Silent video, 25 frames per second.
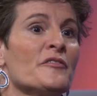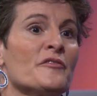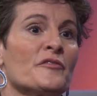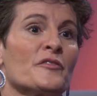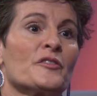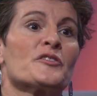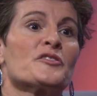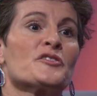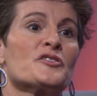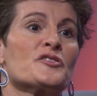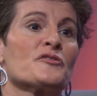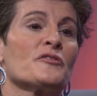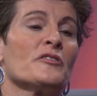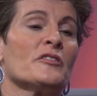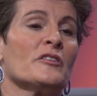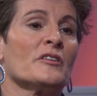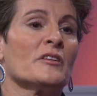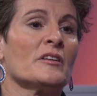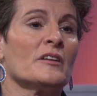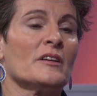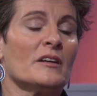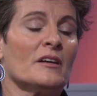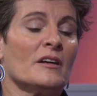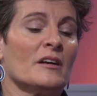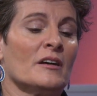first
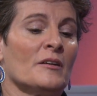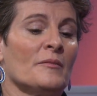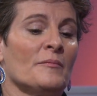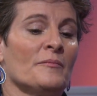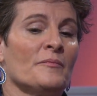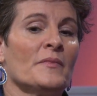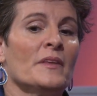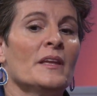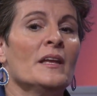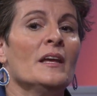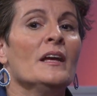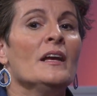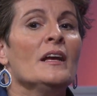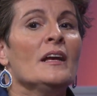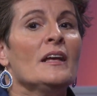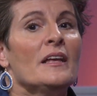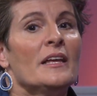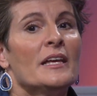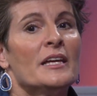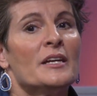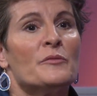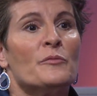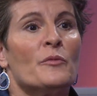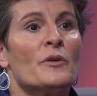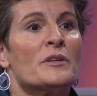drug, um,
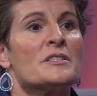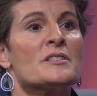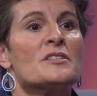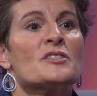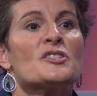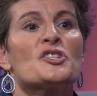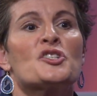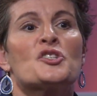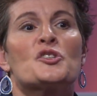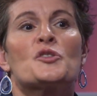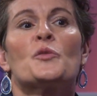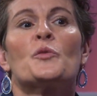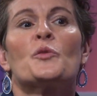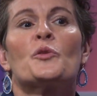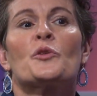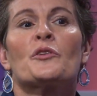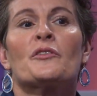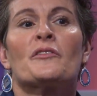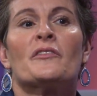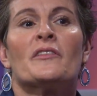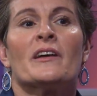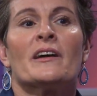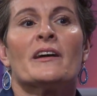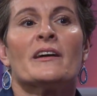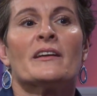it wasn't
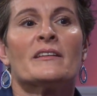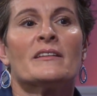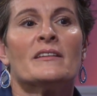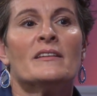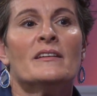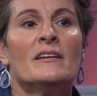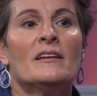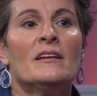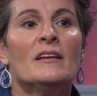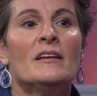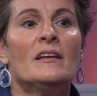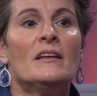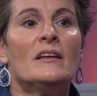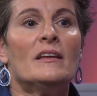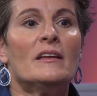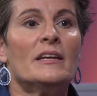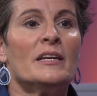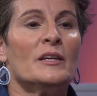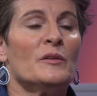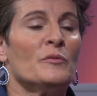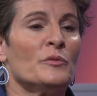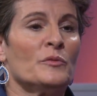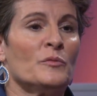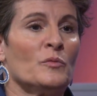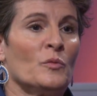sure that
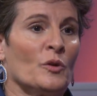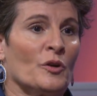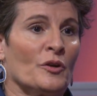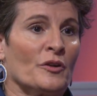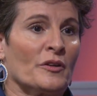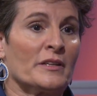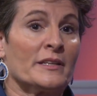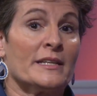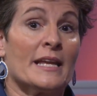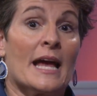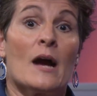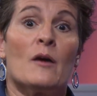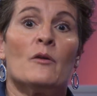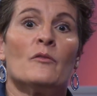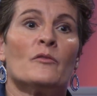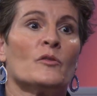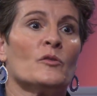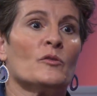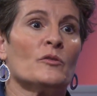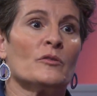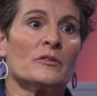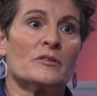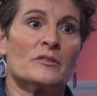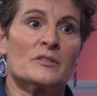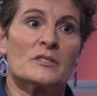it would work. Now, of
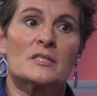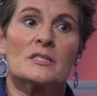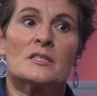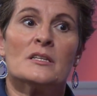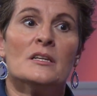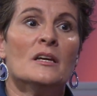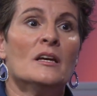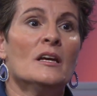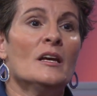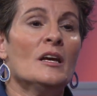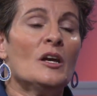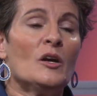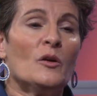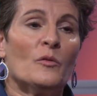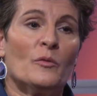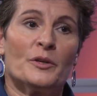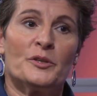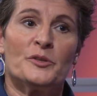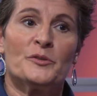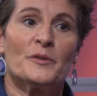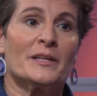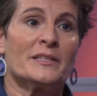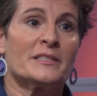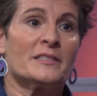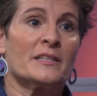course,
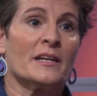when you get